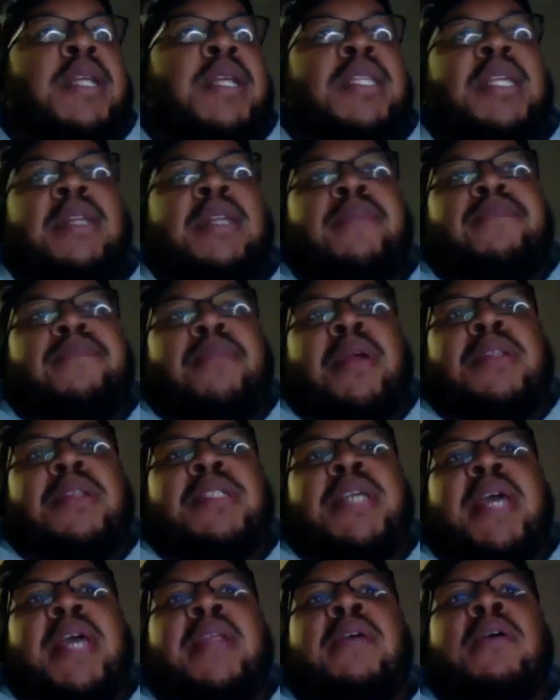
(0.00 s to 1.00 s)
I think the Browns
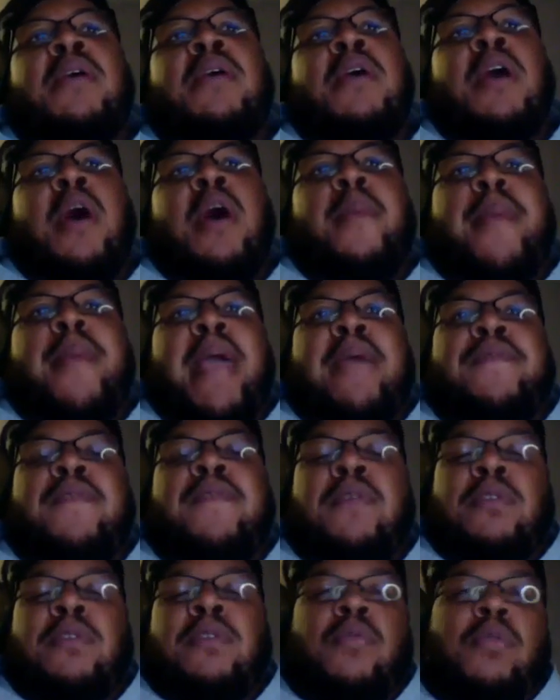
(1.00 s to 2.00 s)
had a bad
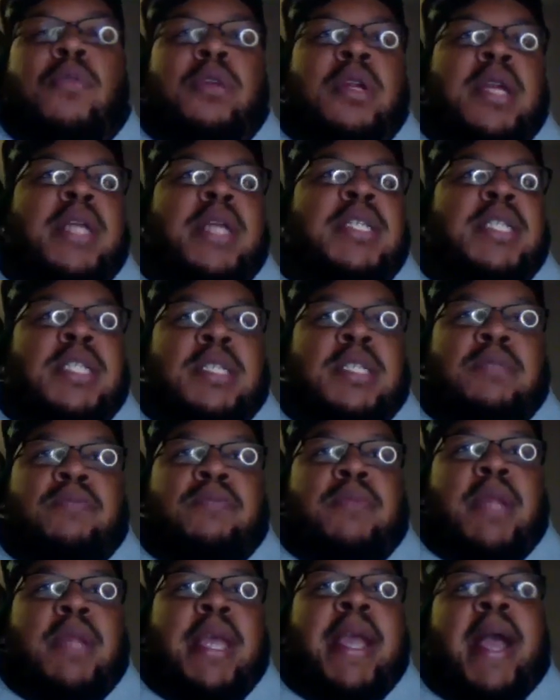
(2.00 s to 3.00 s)
fourth quarter, and
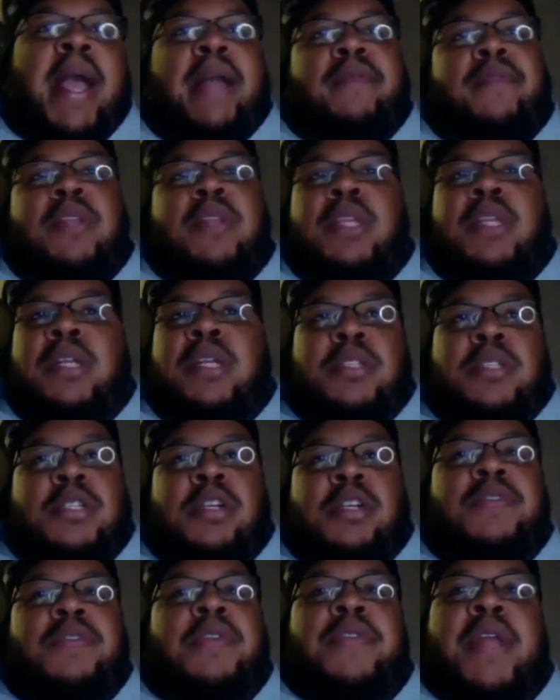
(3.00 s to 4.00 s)
they got really conservative.